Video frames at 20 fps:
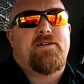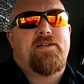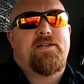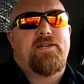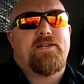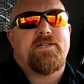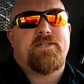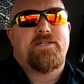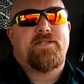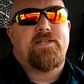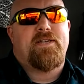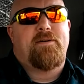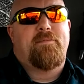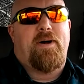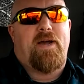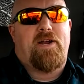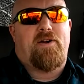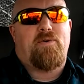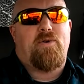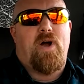Is
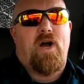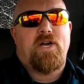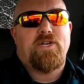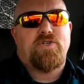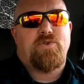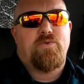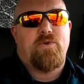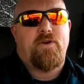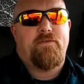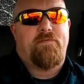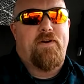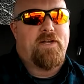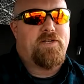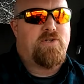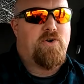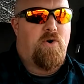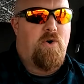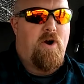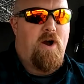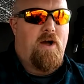my garage roof. I
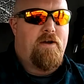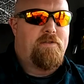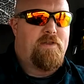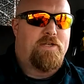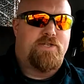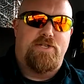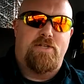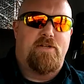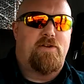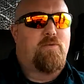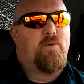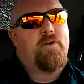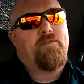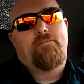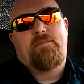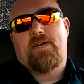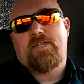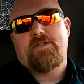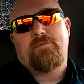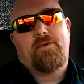tore out the roof
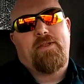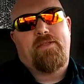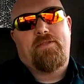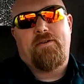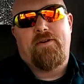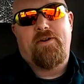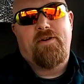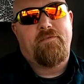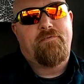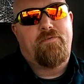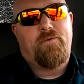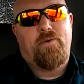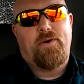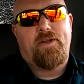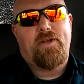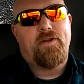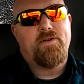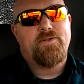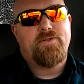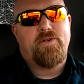must have been 30-40
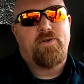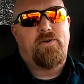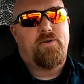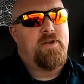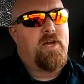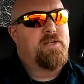years old.